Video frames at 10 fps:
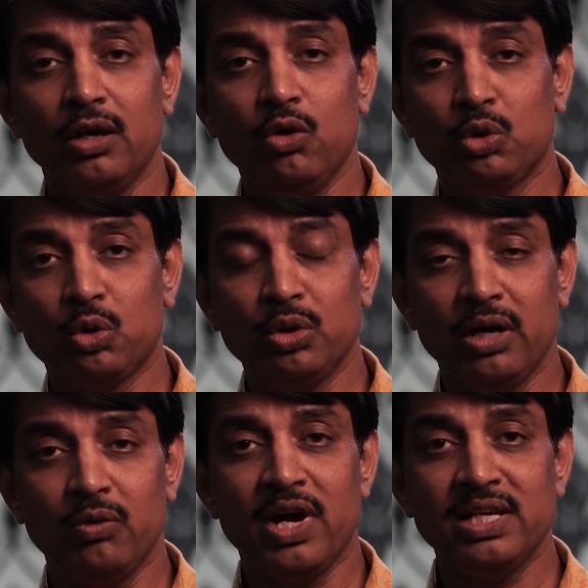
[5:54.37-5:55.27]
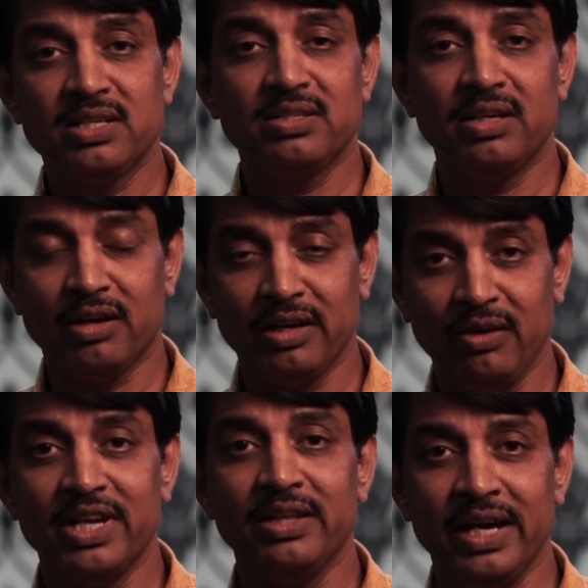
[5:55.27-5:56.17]
go through the advices that are
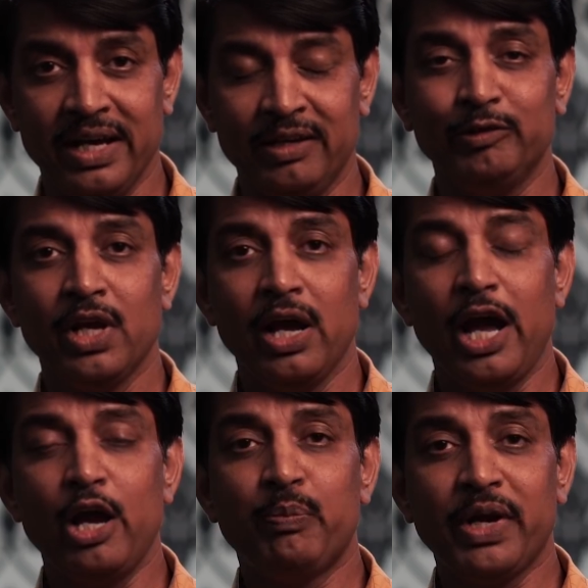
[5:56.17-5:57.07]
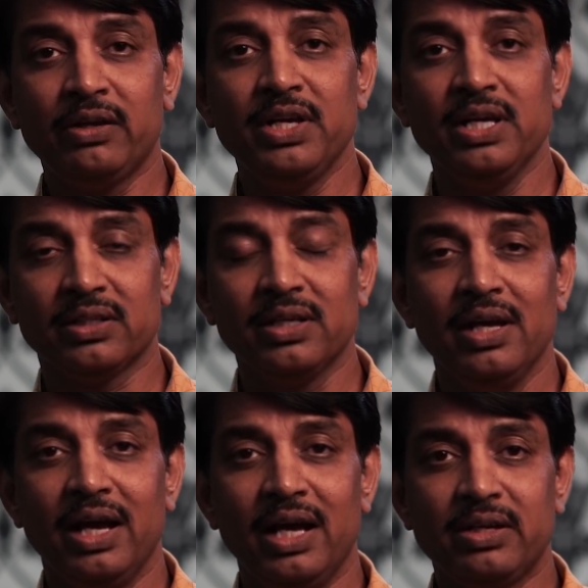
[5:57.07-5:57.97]
given there and practice
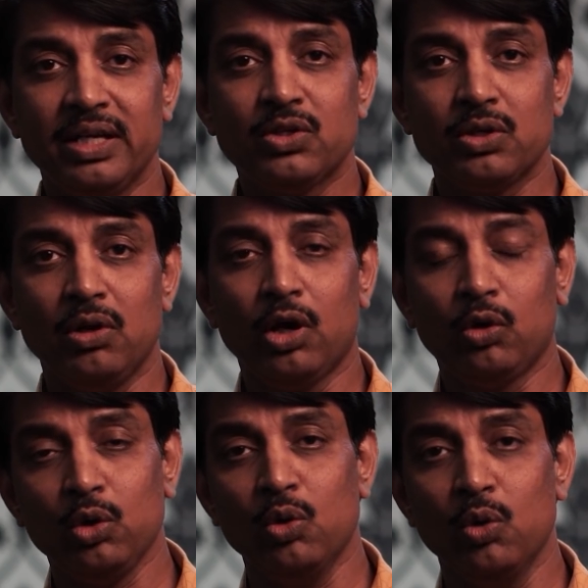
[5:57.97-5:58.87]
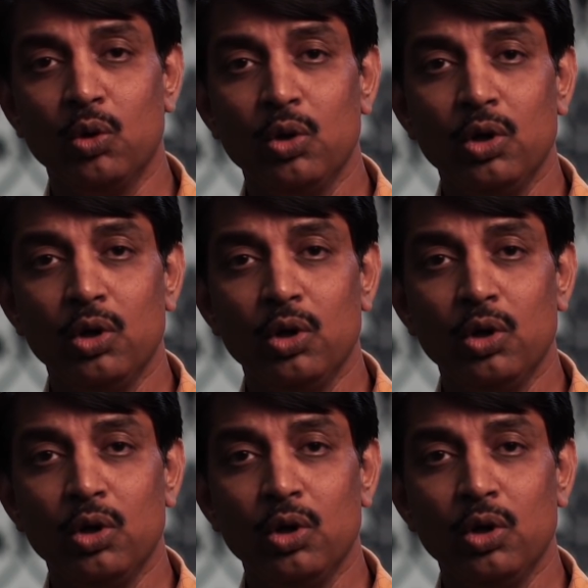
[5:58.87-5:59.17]
a test or two